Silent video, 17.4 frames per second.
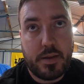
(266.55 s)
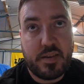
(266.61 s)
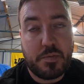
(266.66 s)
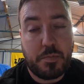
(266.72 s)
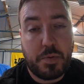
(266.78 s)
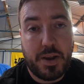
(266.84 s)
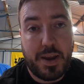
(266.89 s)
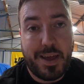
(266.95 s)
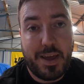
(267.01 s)

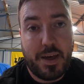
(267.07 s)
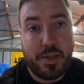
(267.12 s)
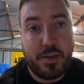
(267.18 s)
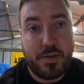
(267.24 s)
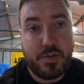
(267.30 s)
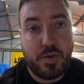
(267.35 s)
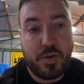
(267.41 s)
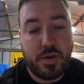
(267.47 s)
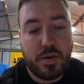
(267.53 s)
splitting out
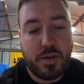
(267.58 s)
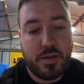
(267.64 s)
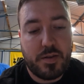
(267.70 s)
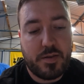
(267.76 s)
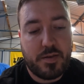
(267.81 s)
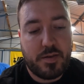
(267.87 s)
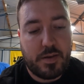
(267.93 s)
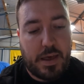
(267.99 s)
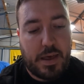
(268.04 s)
the
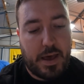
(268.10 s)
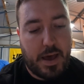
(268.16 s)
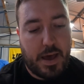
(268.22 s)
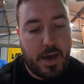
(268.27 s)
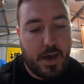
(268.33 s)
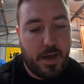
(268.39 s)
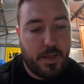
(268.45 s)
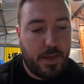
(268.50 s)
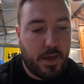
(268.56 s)
circuits,
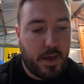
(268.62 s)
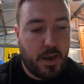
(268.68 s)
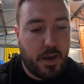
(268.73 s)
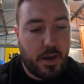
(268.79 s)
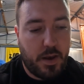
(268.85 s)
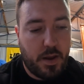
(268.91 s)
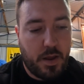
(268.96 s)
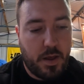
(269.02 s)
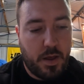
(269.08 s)
and
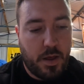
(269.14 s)
then